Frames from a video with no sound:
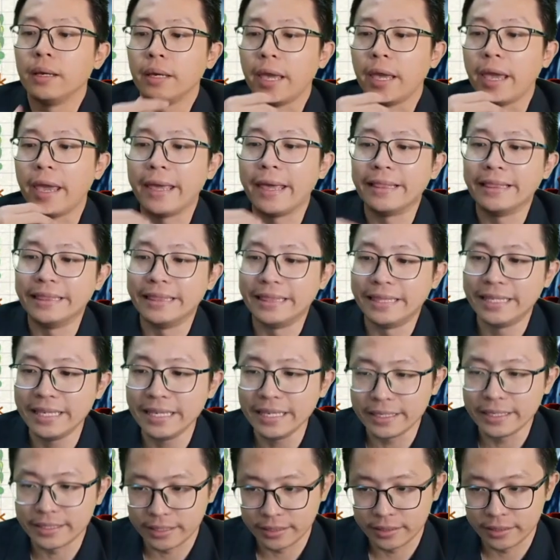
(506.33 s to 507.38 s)
And
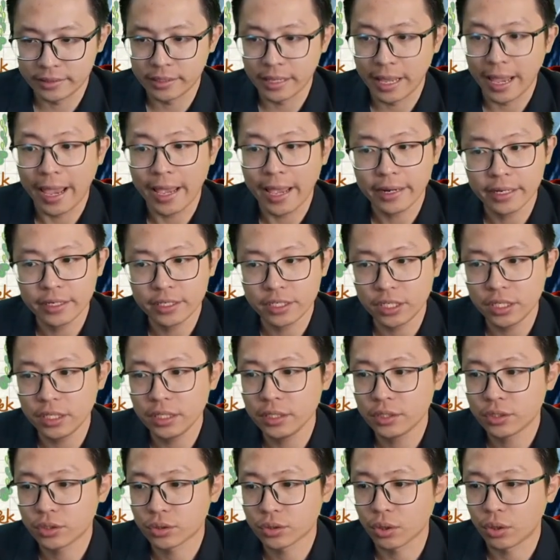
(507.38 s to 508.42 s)
this is the energy
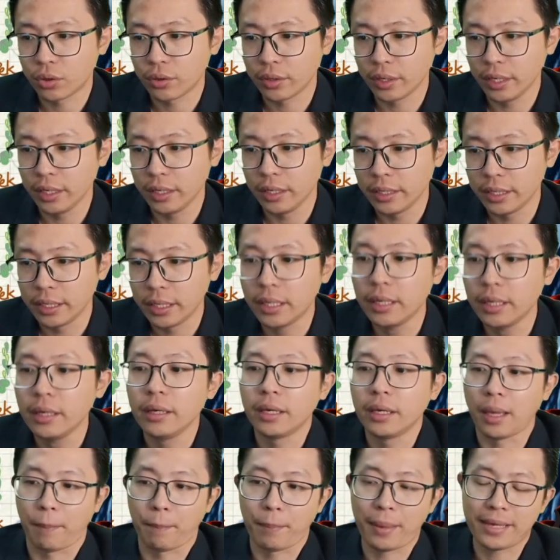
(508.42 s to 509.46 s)
stored in the
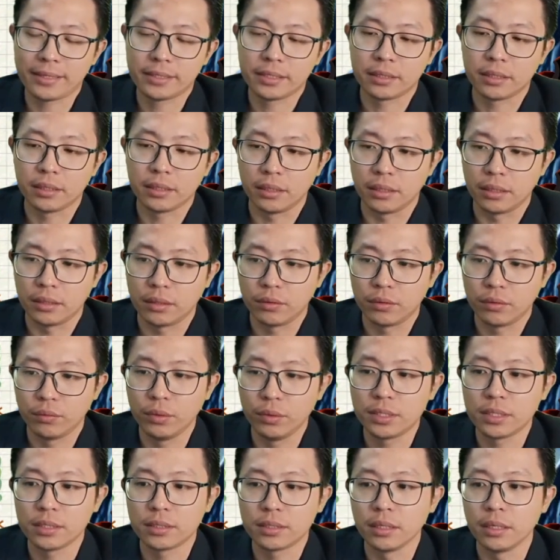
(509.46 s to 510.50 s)
capacitor,
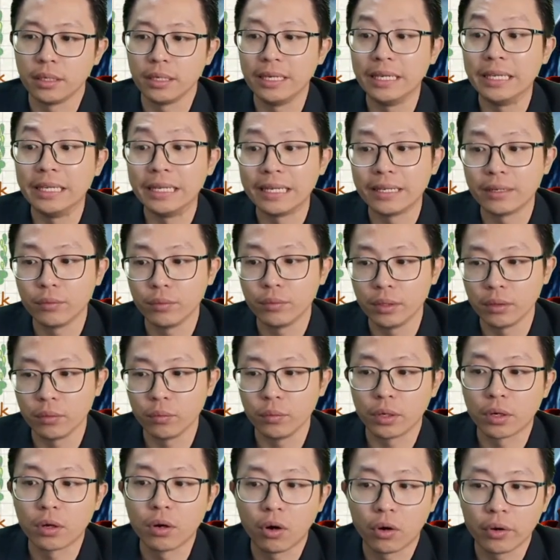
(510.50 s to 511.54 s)
which is the
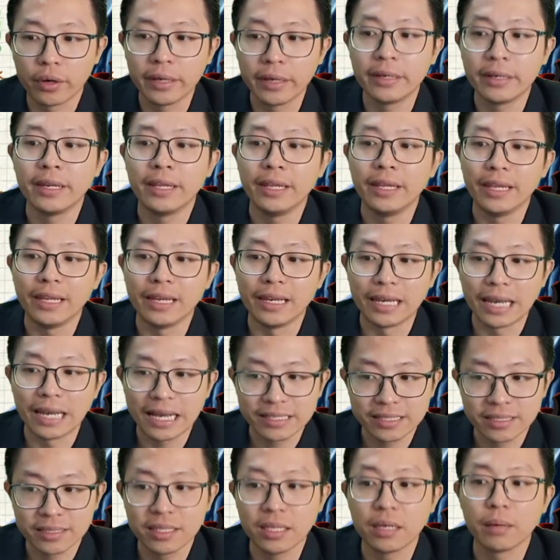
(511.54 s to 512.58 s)
we call it
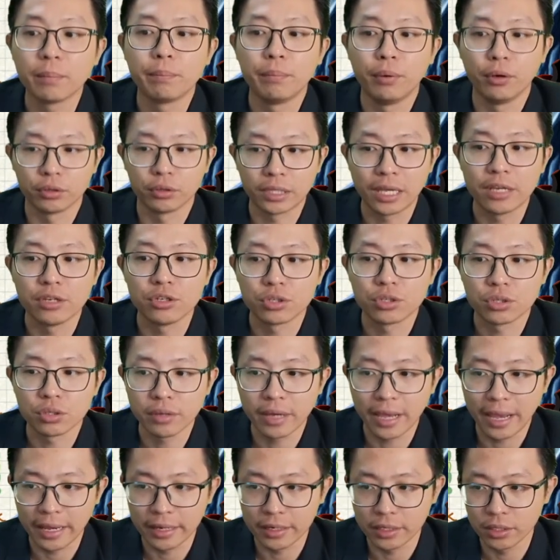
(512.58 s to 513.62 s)
elastic potential
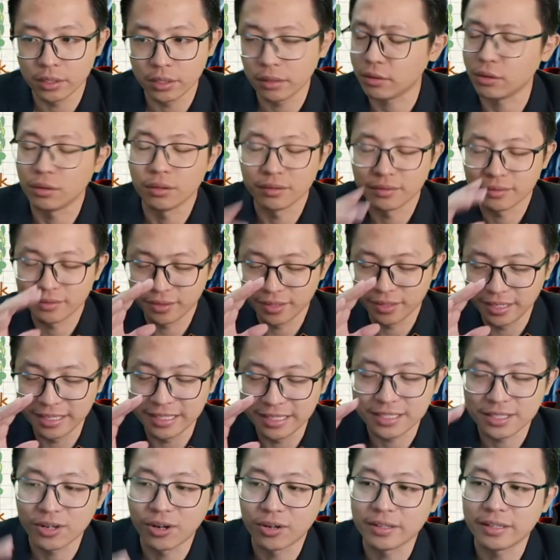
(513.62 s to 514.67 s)
energy. No,
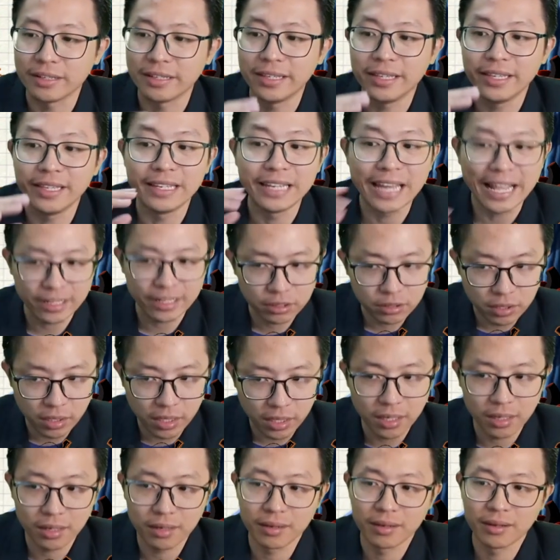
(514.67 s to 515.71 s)
it's called the
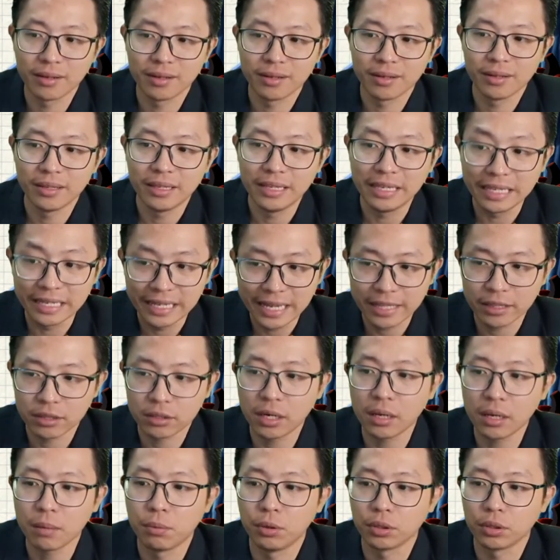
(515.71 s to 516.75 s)

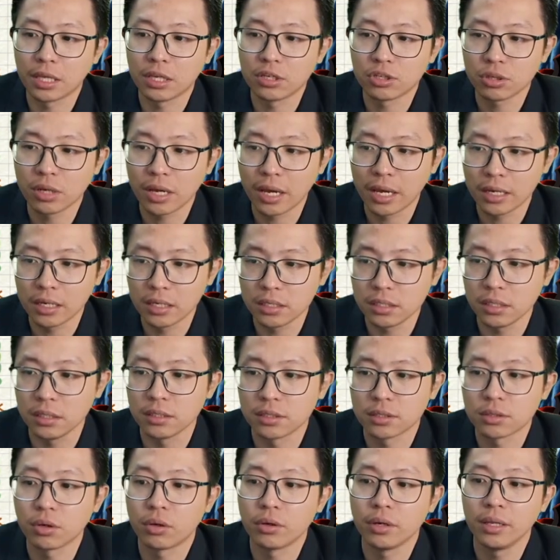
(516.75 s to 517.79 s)
electric potential energy
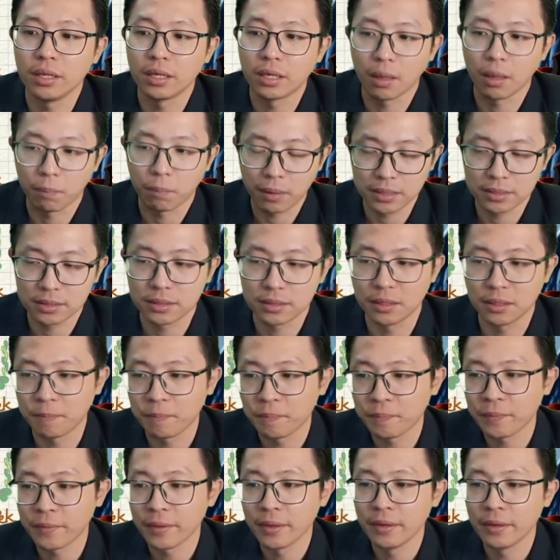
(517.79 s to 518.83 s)
stored in capacitor.
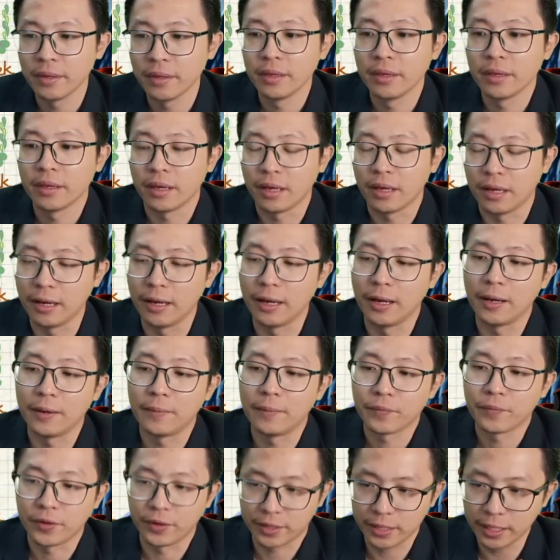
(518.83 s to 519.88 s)

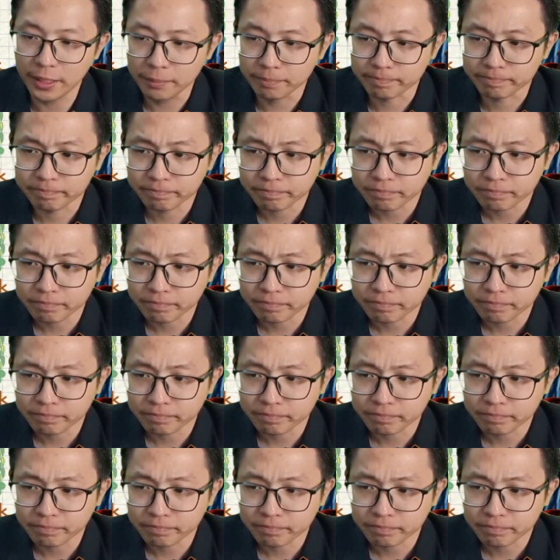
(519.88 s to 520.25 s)
Okay.